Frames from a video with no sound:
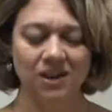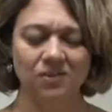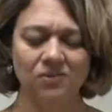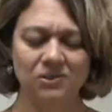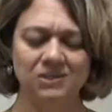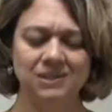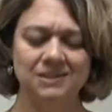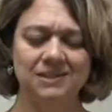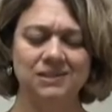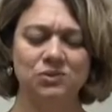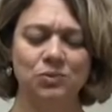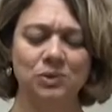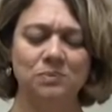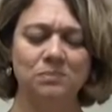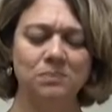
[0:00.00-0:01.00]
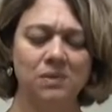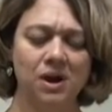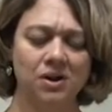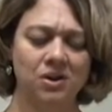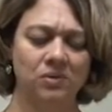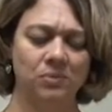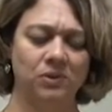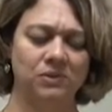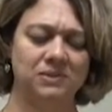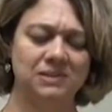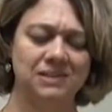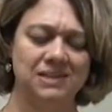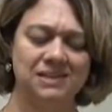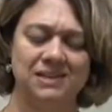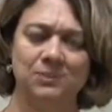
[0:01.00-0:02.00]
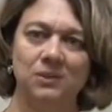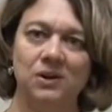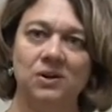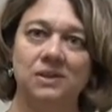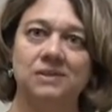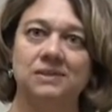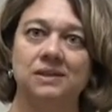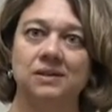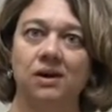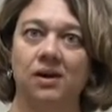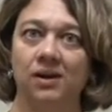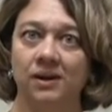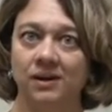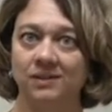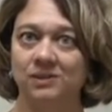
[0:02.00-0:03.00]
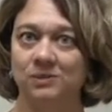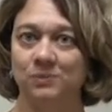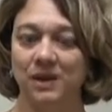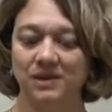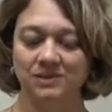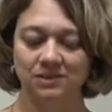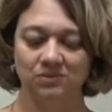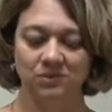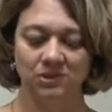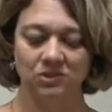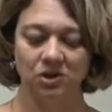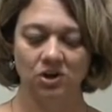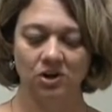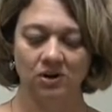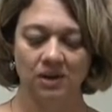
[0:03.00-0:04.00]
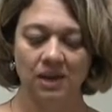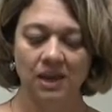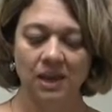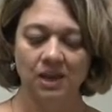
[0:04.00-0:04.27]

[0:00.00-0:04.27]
ever since his remarkable disappearance and unexpected return.